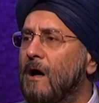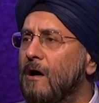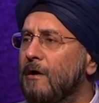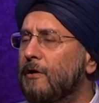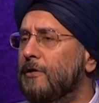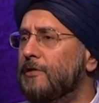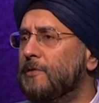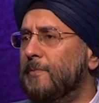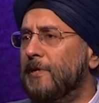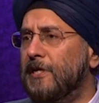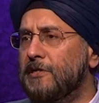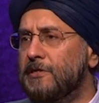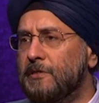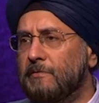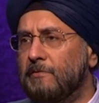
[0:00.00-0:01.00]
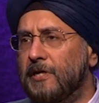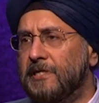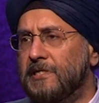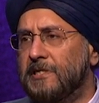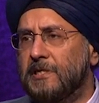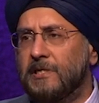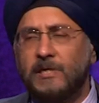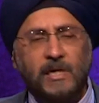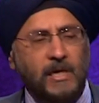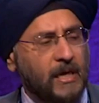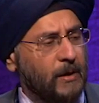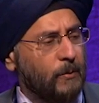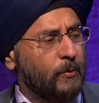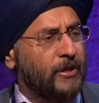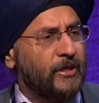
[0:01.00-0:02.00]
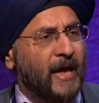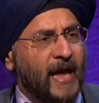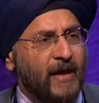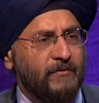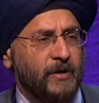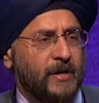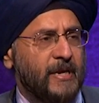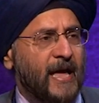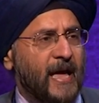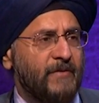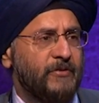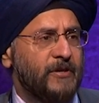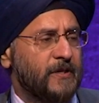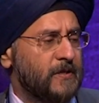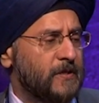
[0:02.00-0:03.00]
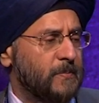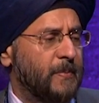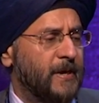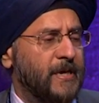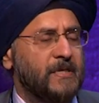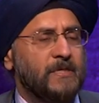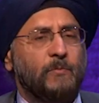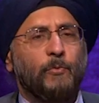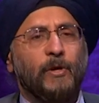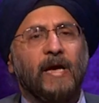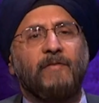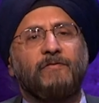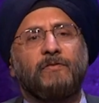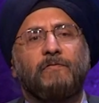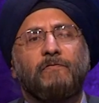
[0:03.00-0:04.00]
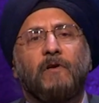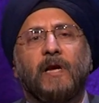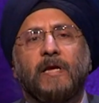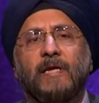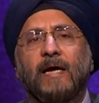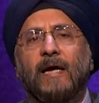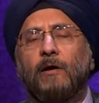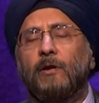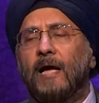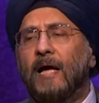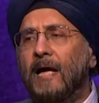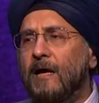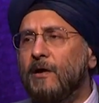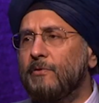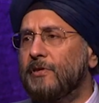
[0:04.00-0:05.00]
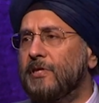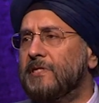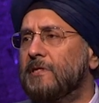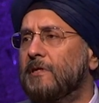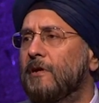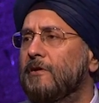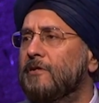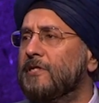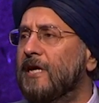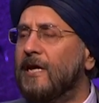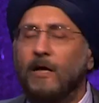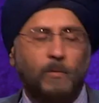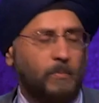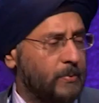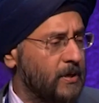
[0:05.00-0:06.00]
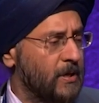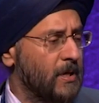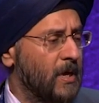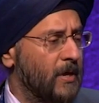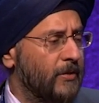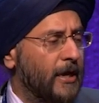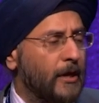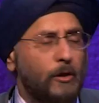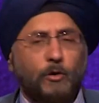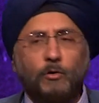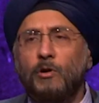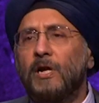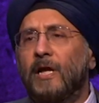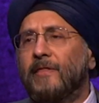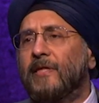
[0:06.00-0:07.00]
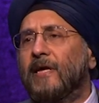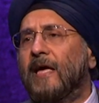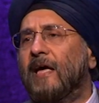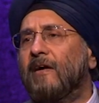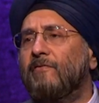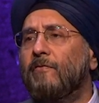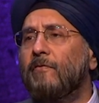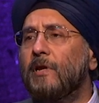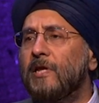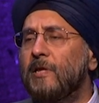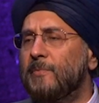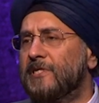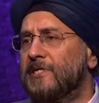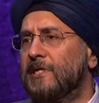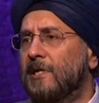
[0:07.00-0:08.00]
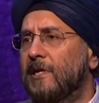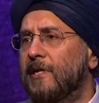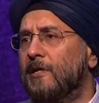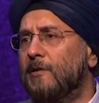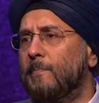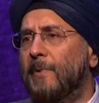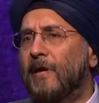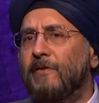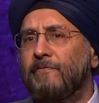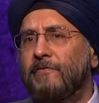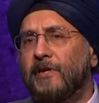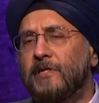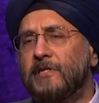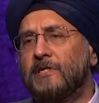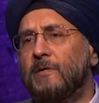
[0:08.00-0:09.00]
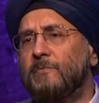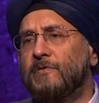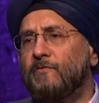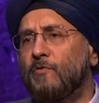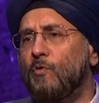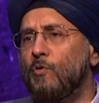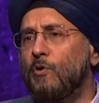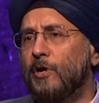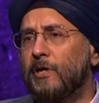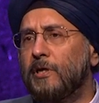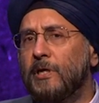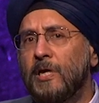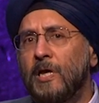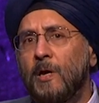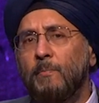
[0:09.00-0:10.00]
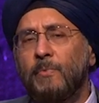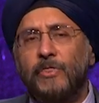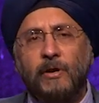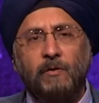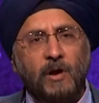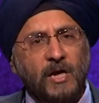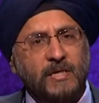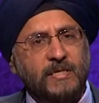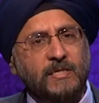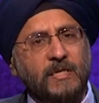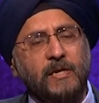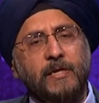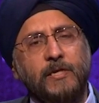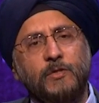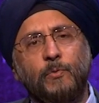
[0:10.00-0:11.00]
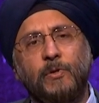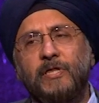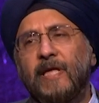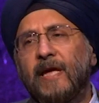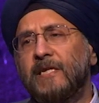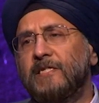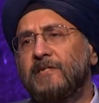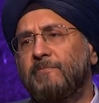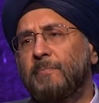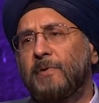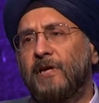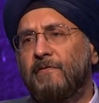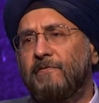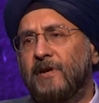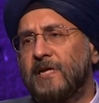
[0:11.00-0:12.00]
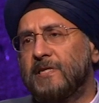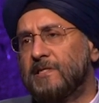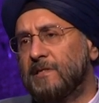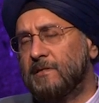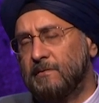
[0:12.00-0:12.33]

are going to be integrated with an evidence base, and we have to find out how these are going to help. They look like they have limited clinical benefit in terms of organ, but there are studies with negative PFS,